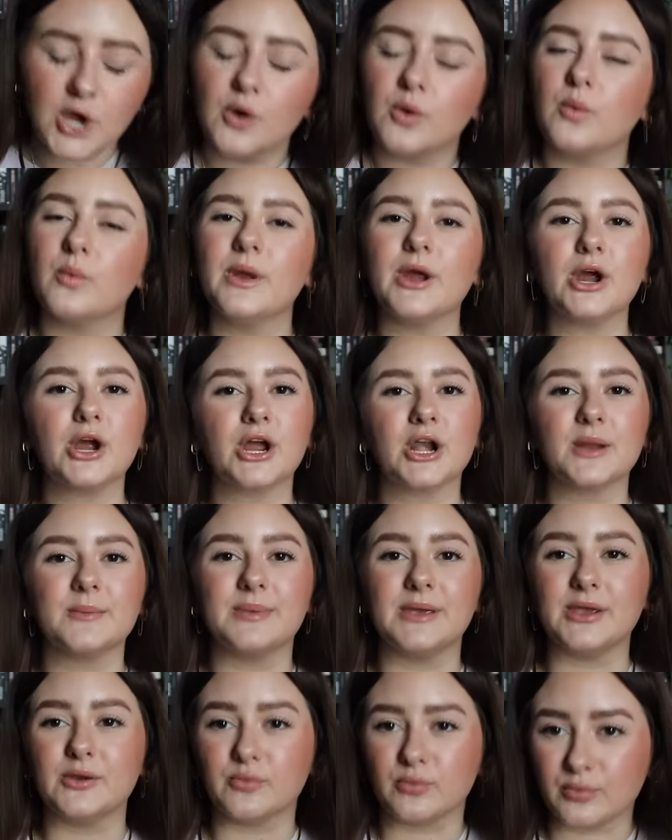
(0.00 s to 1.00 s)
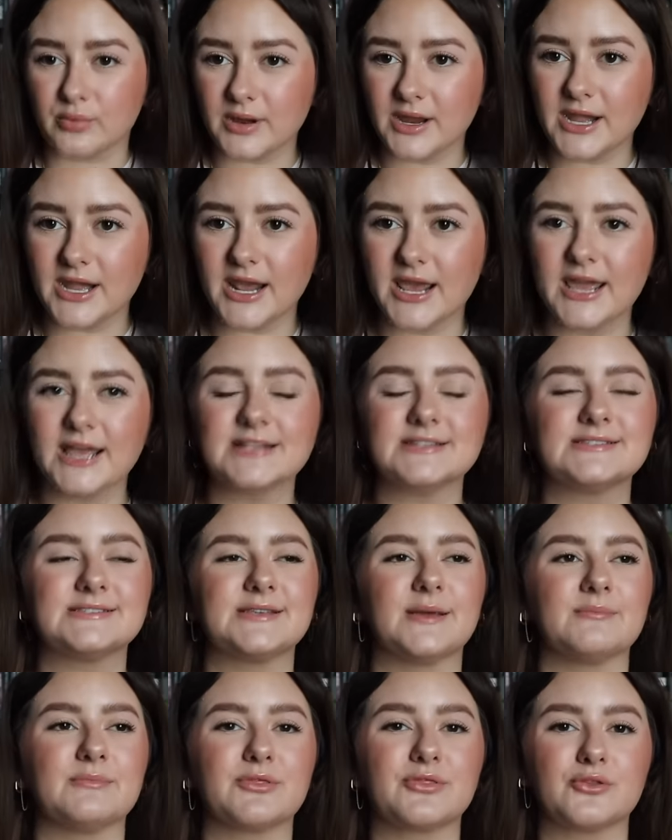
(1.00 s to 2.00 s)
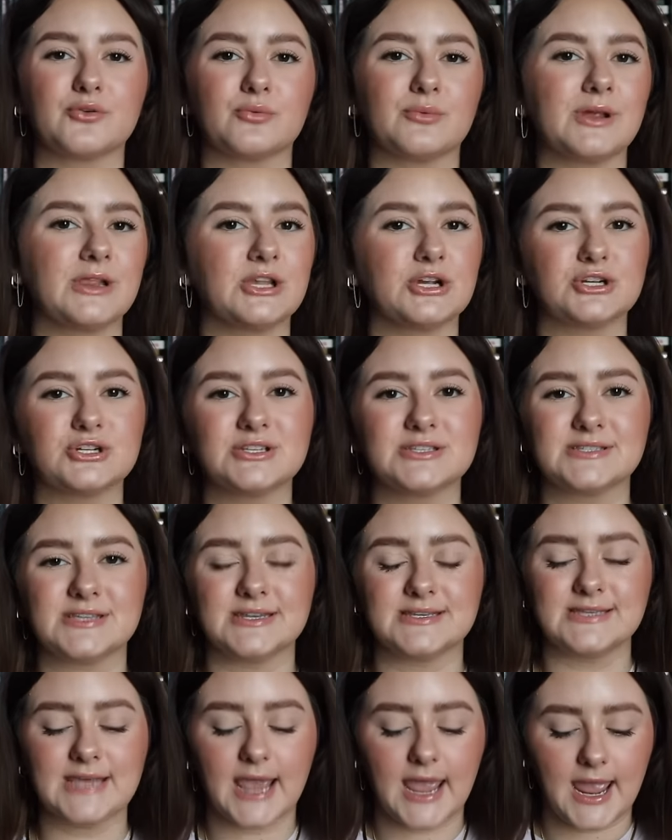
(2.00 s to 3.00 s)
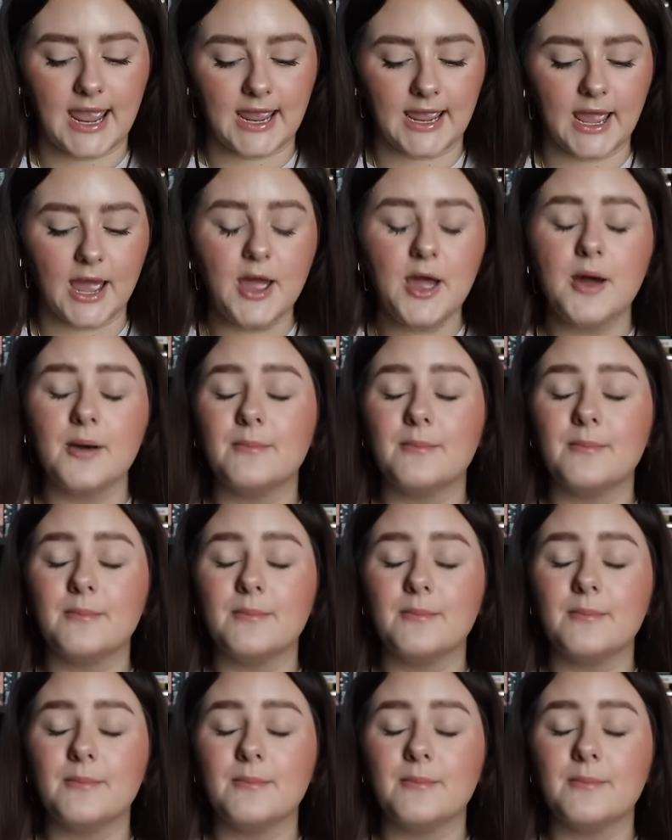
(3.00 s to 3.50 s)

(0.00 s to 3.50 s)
We're gonna be reading some thrillers today,